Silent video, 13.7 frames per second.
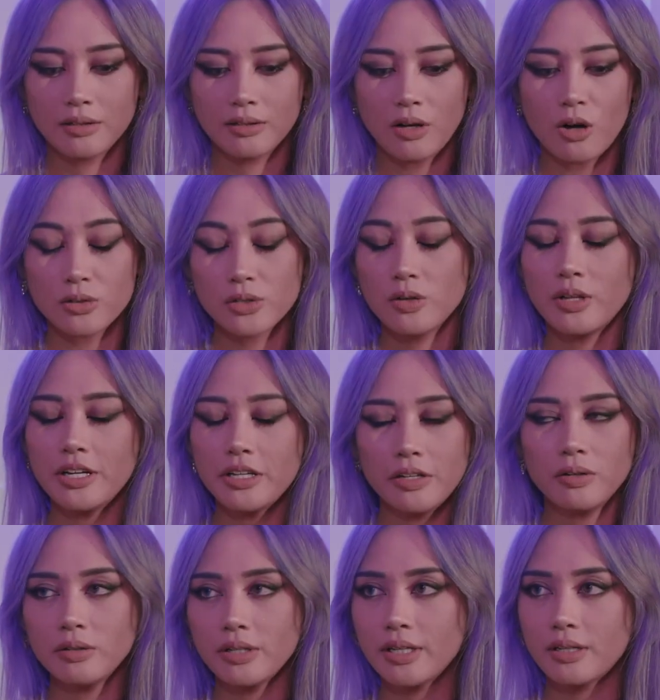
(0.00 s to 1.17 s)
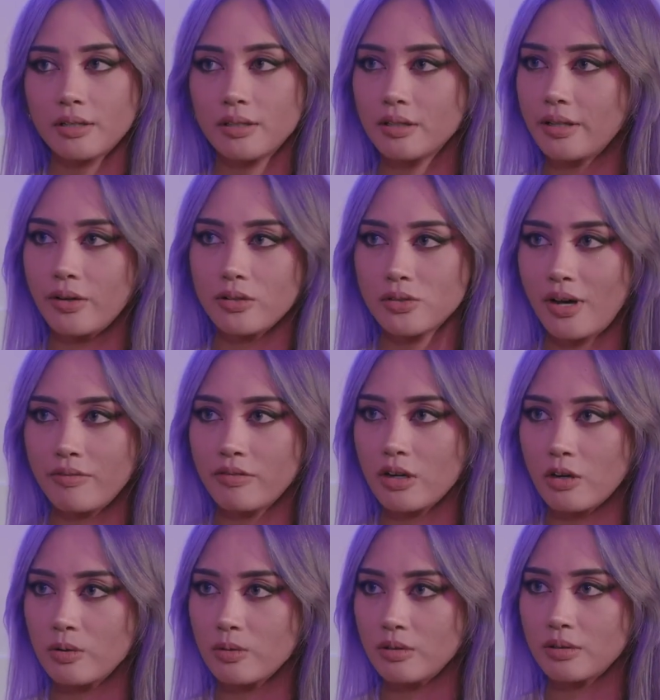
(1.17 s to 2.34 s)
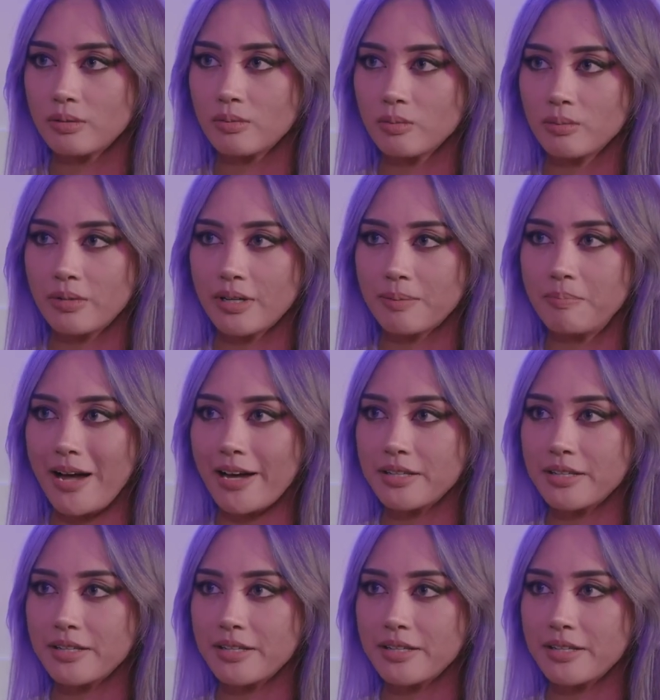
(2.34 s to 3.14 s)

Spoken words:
also like you? Like, they also have their own, like, mega